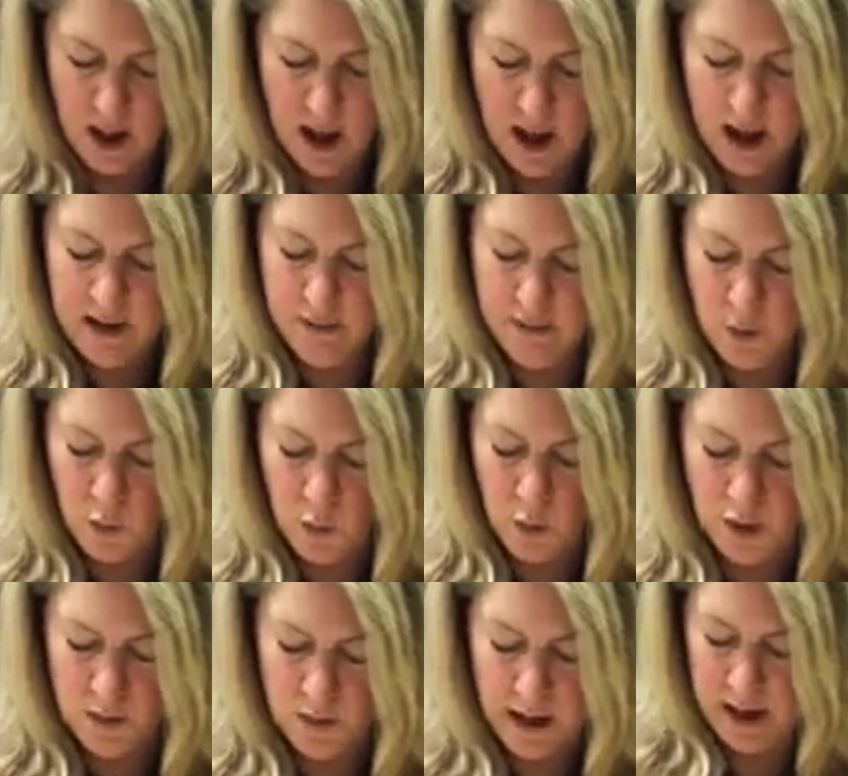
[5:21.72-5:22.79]
And if you're
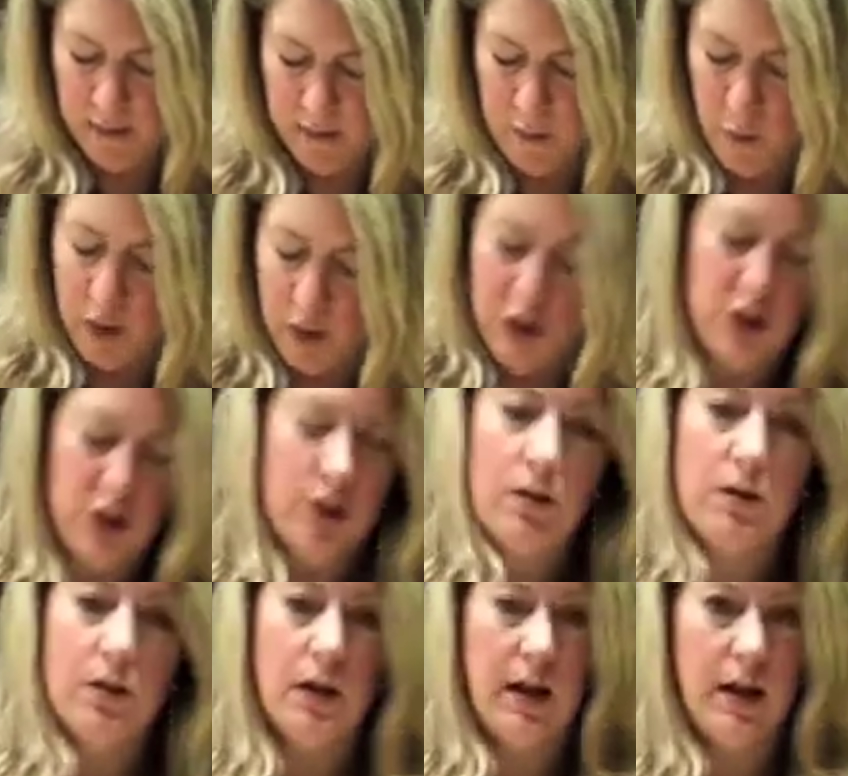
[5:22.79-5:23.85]
worried about any moisture
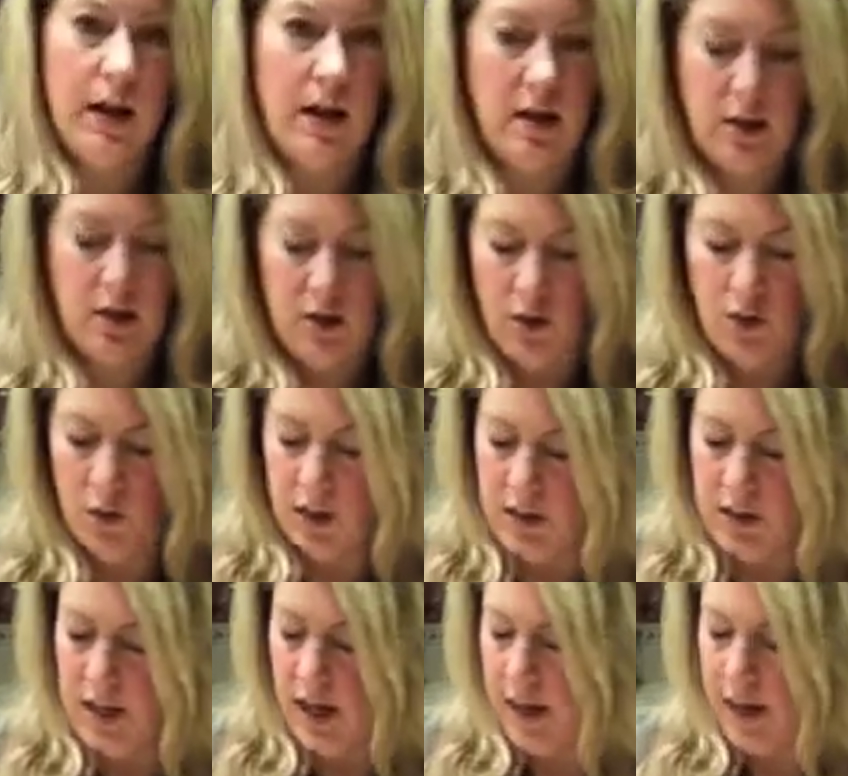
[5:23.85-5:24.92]
in it, you can
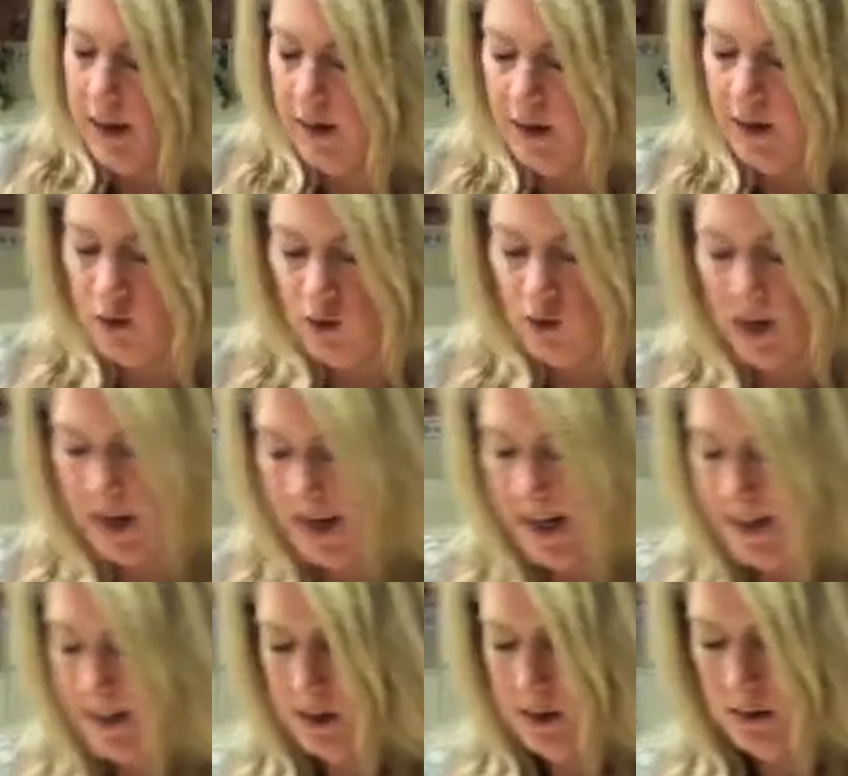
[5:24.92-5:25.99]
take it and drain
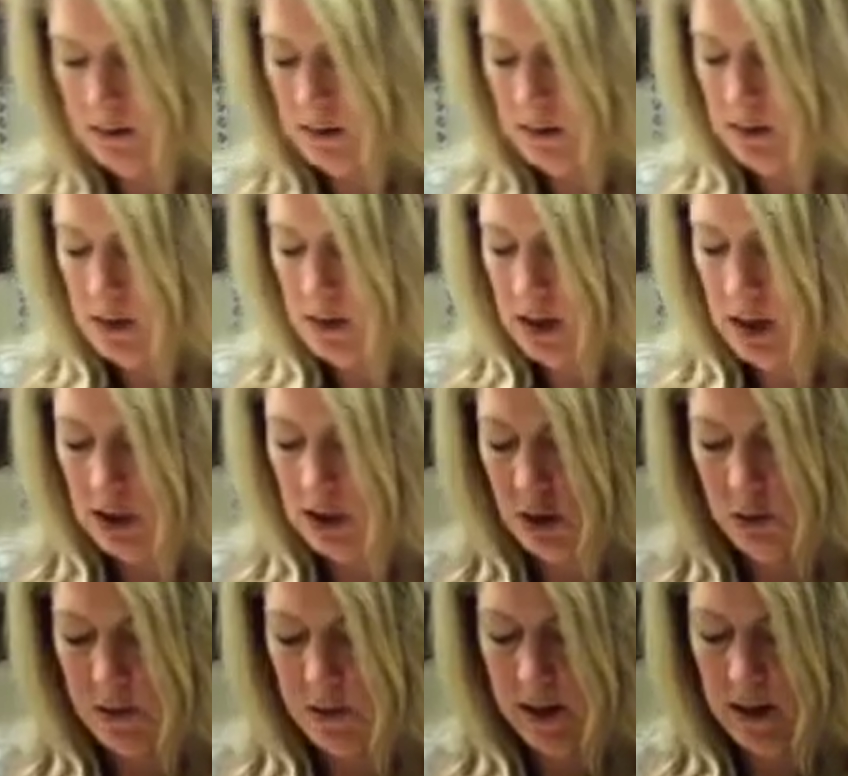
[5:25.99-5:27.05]
it a
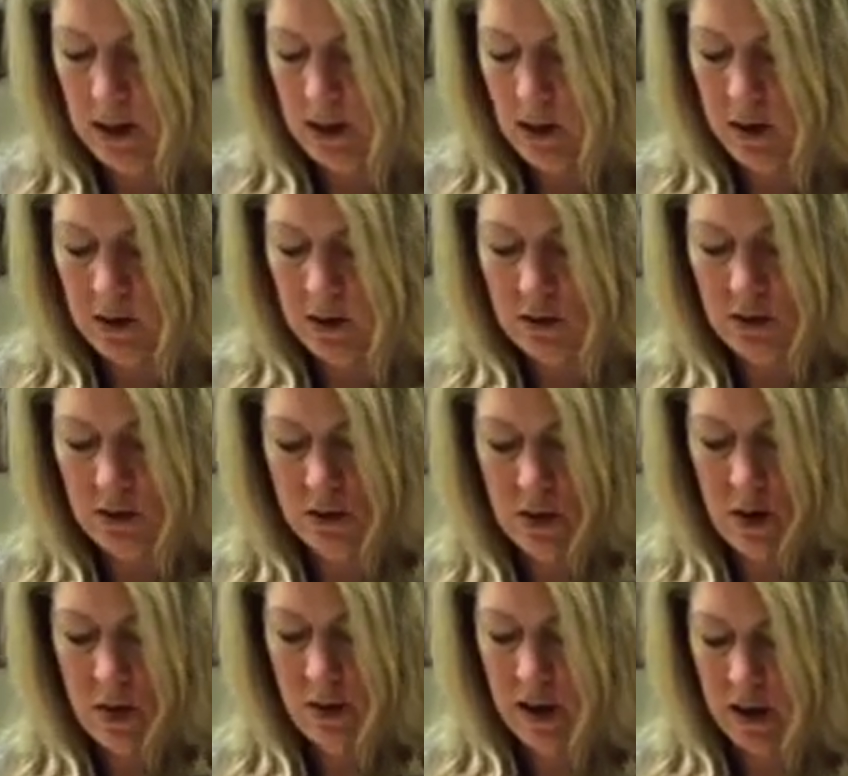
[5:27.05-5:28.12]
little bit. You don't want to lose
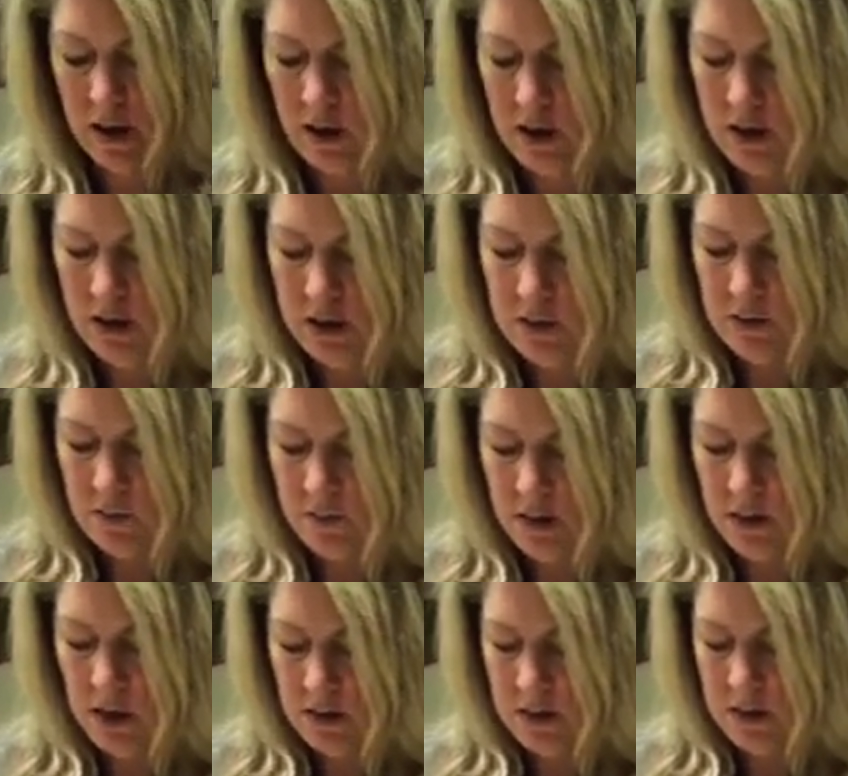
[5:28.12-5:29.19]
all that goodness
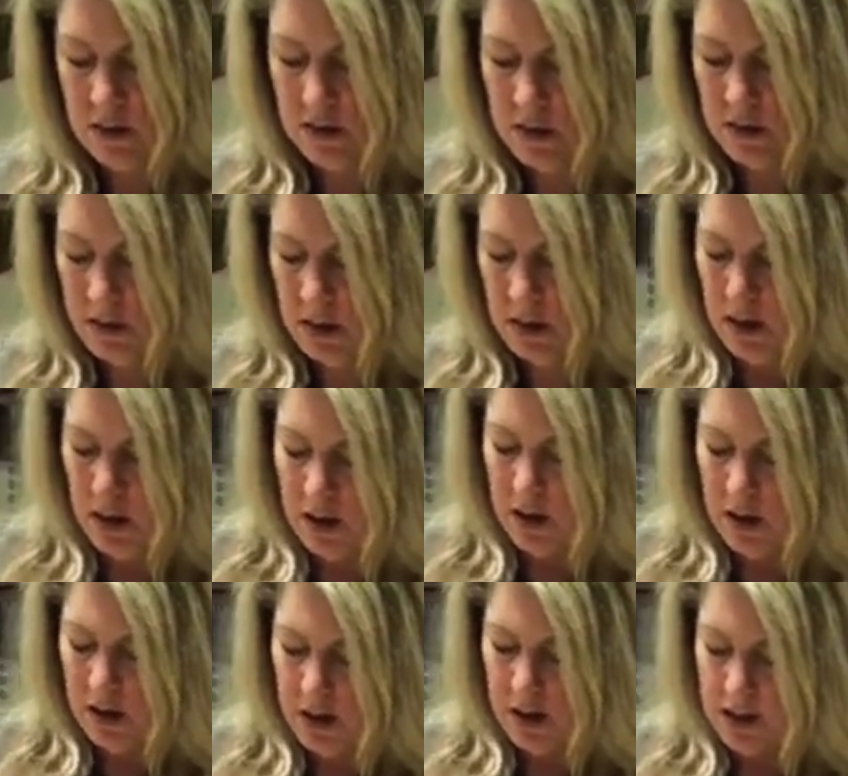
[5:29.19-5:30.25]
because it's
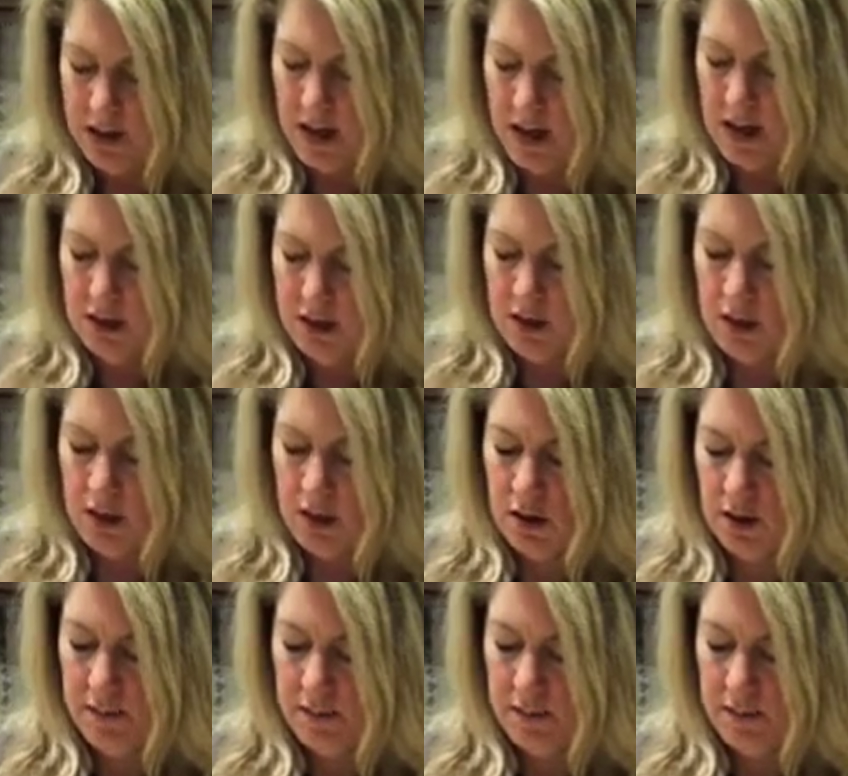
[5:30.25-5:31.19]
going to taste good.